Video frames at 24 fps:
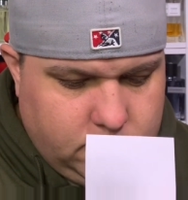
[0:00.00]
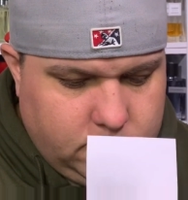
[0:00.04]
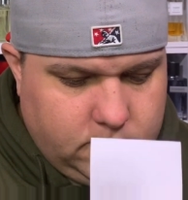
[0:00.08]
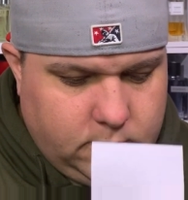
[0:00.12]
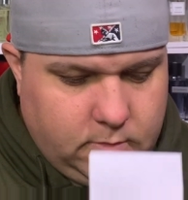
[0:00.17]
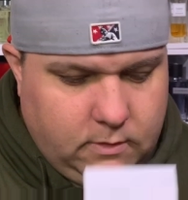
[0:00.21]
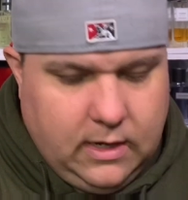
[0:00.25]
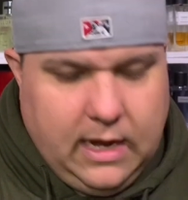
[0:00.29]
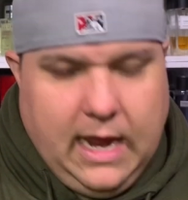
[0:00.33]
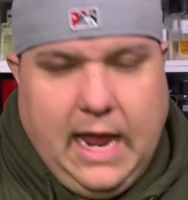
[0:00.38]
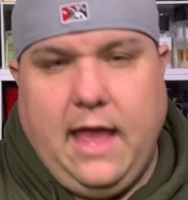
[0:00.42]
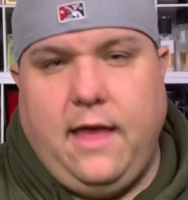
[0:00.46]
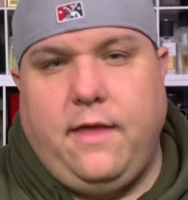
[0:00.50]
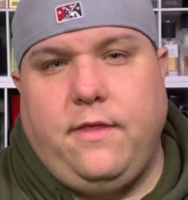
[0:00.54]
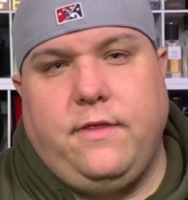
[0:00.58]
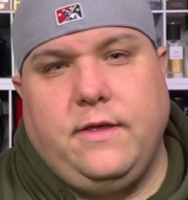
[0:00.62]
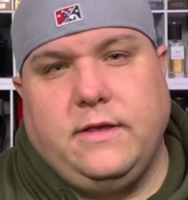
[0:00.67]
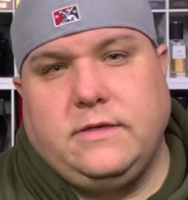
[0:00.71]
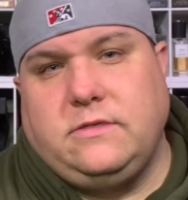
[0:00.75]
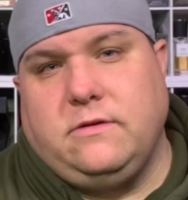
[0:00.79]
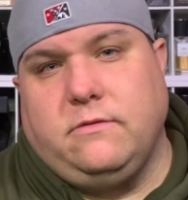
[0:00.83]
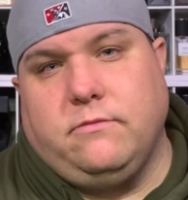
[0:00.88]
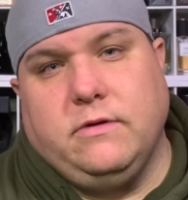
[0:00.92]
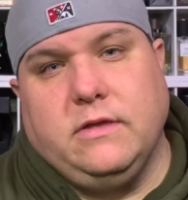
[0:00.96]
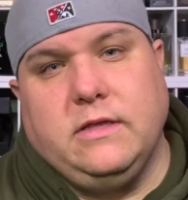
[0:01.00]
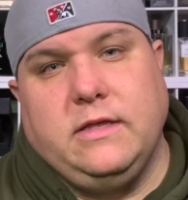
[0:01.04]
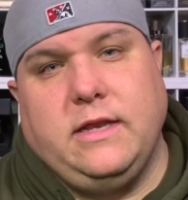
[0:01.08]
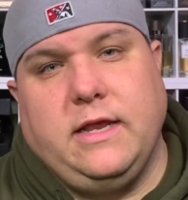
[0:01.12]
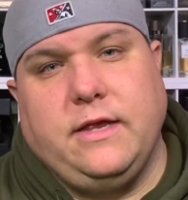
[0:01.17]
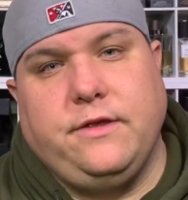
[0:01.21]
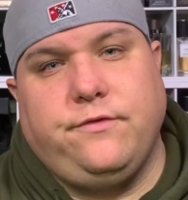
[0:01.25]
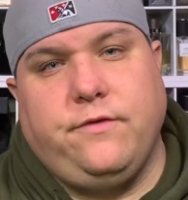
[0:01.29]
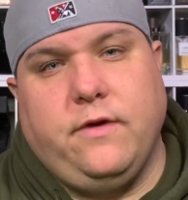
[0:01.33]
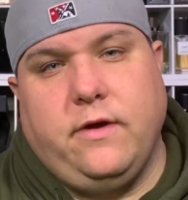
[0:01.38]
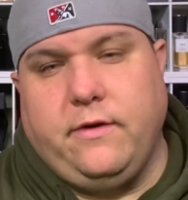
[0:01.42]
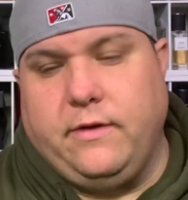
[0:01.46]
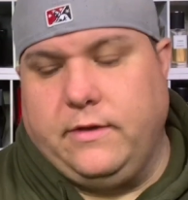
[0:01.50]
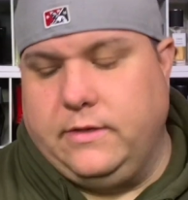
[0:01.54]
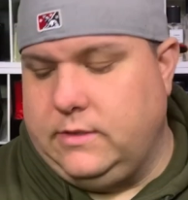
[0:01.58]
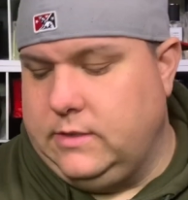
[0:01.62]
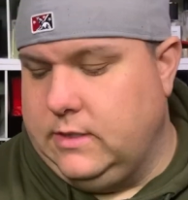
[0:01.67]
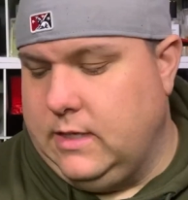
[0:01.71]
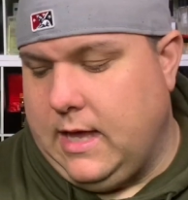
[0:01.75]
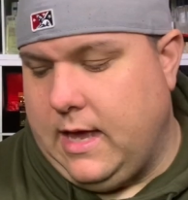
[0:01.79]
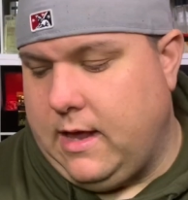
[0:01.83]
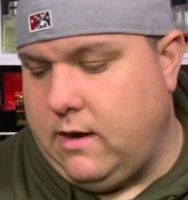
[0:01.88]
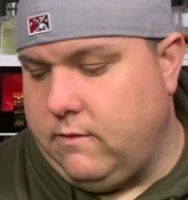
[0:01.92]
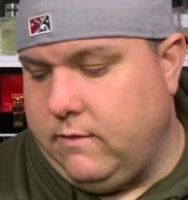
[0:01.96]
Yeah, that's a really nice fragrance.
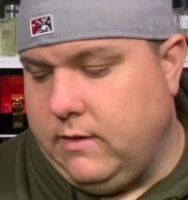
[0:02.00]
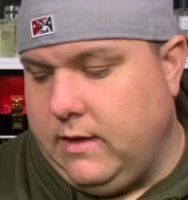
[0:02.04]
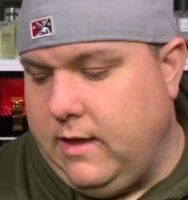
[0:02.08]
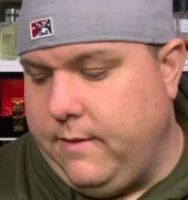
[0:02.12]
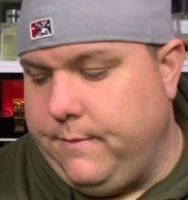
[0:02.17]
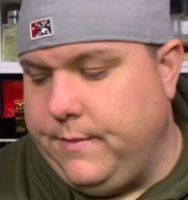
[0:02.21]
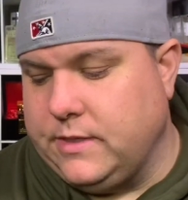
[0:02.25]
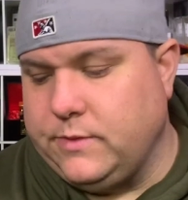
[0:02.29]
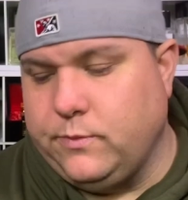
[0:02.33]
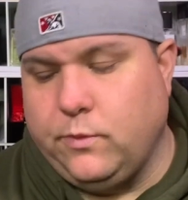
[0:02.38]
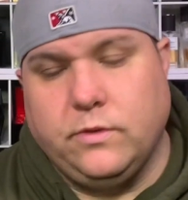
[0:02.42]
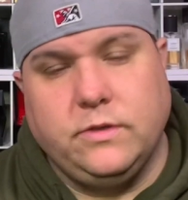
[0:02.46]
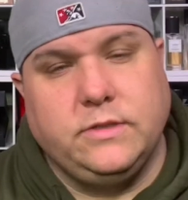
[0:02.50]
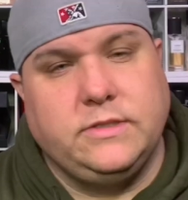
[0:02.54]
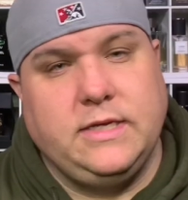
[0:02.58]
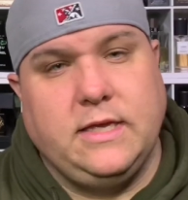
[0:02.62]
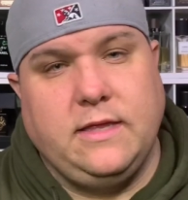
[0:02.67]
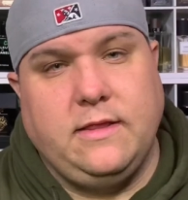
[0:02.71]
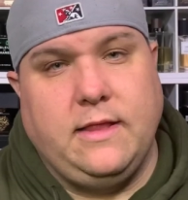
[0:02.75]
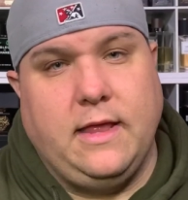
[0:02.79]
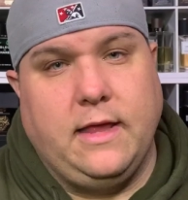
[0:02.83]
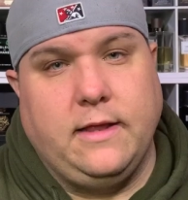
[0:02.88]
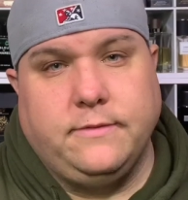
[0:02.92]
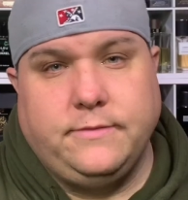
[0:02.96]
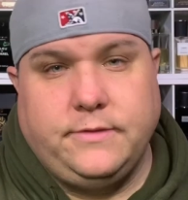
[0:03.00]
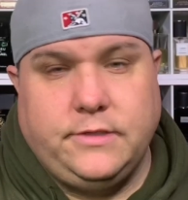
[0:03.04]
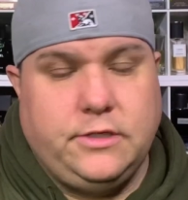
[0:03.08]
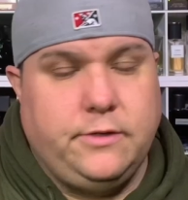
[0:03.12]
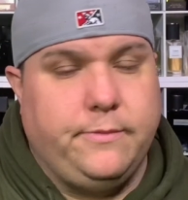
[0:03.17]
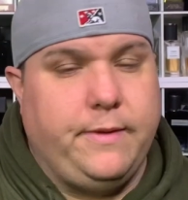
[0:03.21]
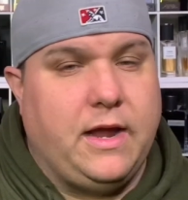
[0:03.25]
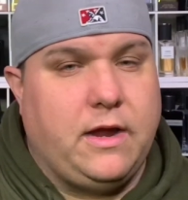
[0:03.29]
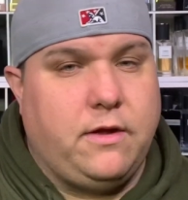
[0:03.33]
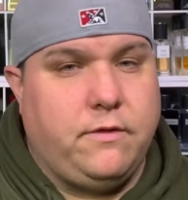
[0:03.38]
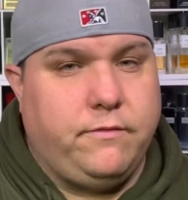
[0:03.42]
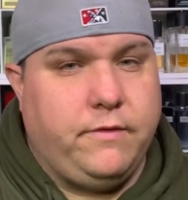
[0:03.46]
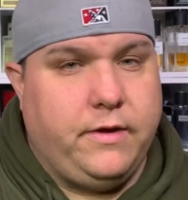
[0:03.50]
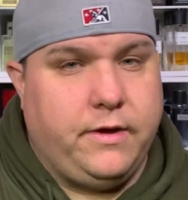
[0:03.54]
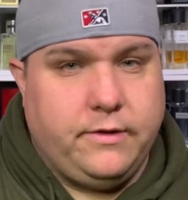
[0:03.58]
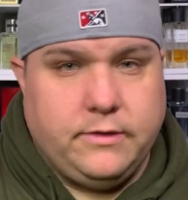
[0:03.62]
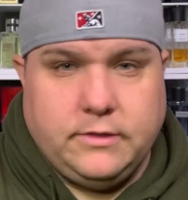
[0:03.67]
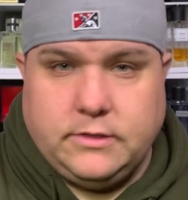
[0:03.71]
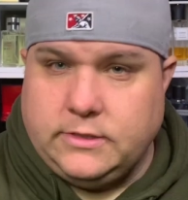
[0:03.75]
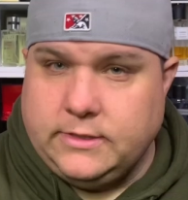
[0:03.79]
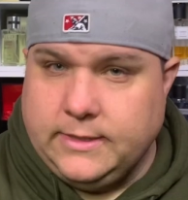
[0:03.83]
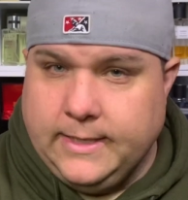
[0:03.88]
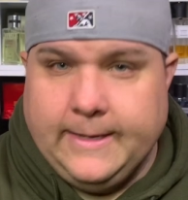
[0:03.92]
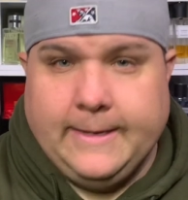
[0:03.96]
I don't really have much more to say than that. It's a tobacco
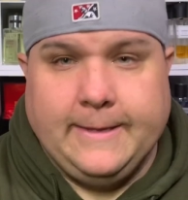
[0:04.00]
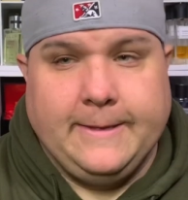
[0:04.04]
fragrance.